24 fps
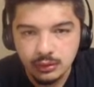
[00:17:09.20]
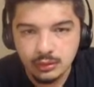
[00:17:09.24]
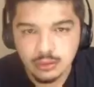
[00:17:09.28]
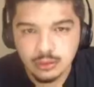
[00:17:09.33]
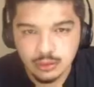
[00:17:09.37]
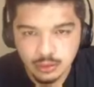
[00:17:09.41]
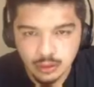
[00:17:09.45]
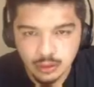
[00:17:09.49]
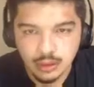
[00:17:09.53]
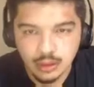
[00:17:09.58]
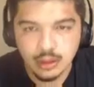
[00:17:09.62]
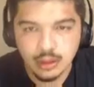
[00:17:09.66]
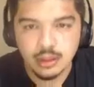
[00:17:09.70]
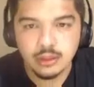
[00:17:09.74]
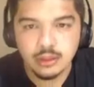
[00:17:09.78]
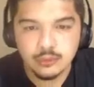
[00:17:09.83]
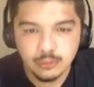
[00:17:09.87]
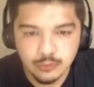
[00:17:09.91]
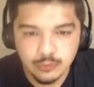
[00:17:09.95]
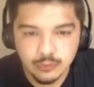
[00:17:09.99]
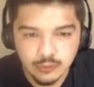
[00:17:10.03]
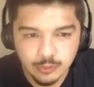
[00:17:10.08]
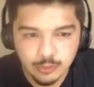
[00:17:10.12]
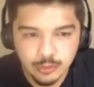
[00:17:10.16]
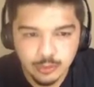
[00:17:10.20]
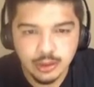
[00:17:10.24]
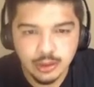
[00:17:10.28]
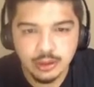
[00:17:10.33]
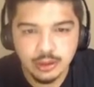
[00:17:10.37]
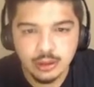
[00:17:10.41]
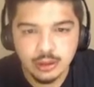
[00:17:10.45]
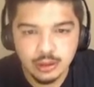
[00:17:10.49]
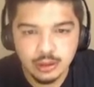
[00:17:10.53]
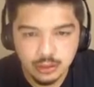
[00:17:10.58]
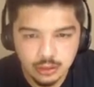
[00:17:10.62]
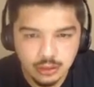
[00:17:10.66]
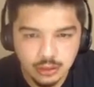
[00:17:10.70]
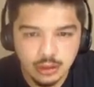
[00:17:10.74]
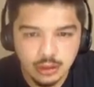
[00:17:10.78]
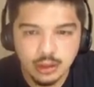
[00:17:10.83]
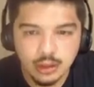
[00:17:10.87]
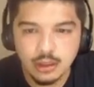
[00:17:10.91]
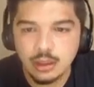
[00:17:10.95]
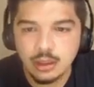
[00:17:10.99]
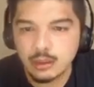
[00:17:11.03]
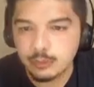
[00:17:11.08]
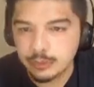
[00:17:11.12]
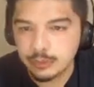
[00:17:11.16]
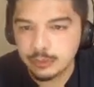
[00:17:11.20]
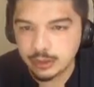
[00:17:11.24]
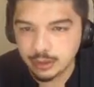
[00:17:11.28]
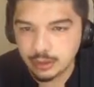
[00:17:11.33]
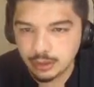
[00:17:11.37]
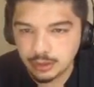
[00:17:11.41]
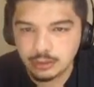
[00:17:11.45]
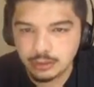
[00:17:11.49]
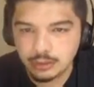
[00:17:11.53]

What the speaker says: Yeah, this one's a banger. There we go.